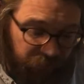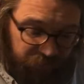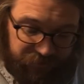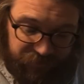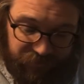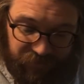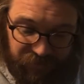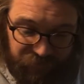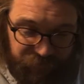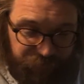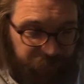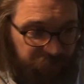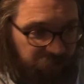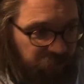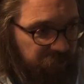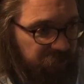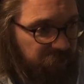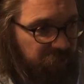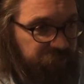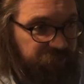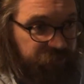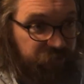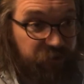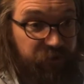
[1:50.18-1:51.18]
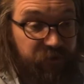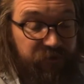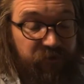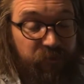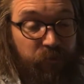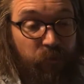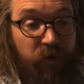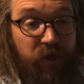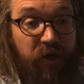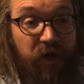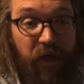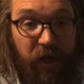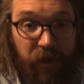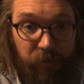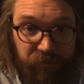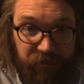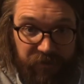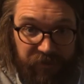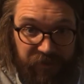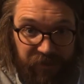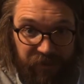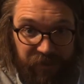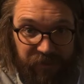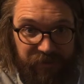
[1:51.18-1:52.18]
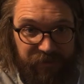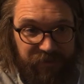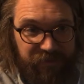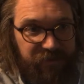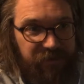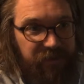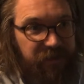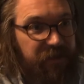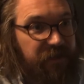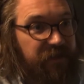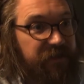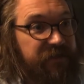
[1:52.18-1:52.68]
yes, parallel circuits are more complicated.